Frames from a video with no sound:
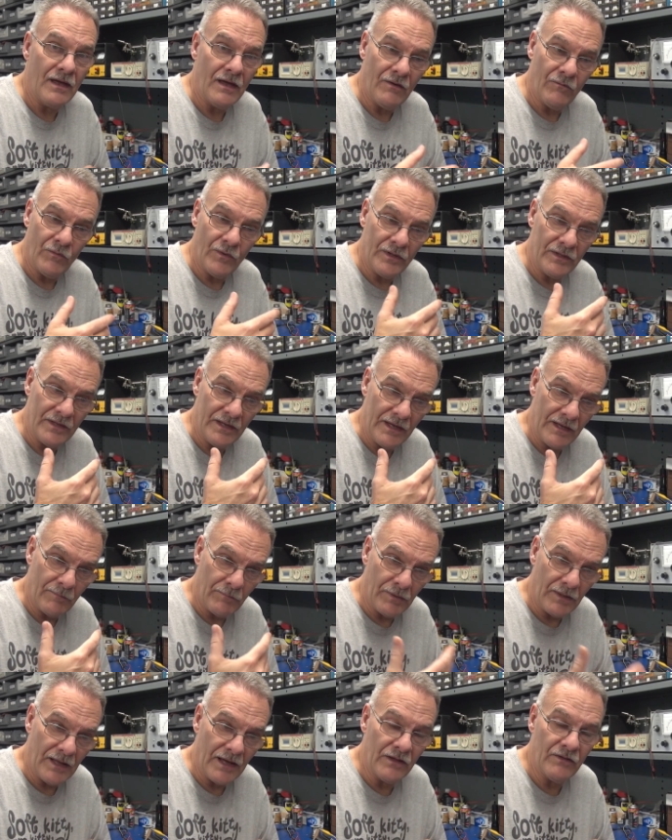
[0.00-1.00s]
and when they
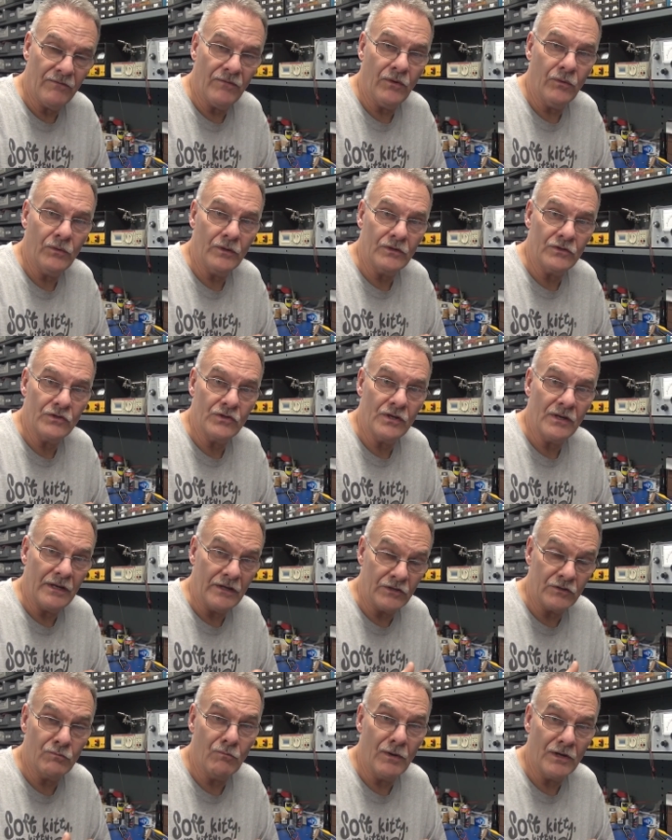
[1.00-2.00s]
apply the voltage
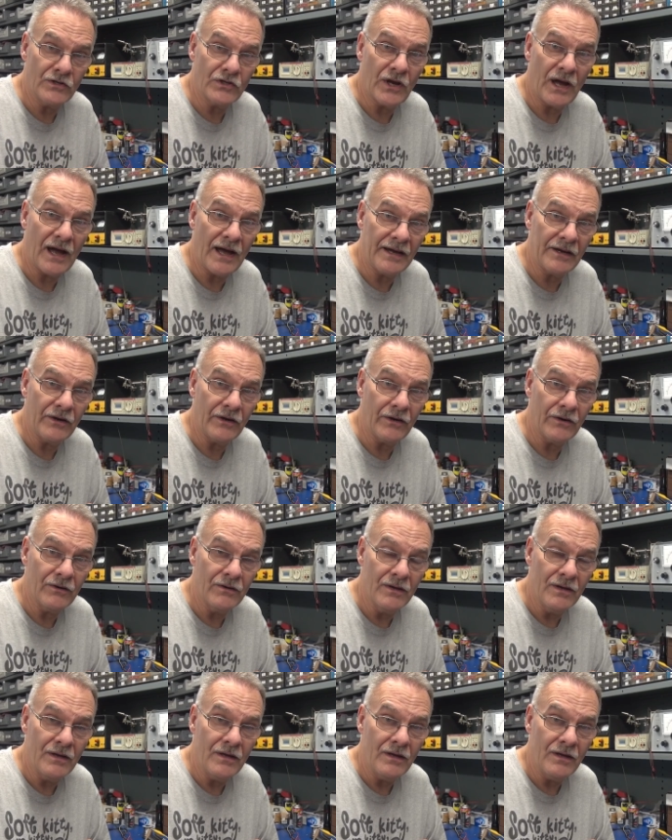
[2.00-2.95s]
it's much higher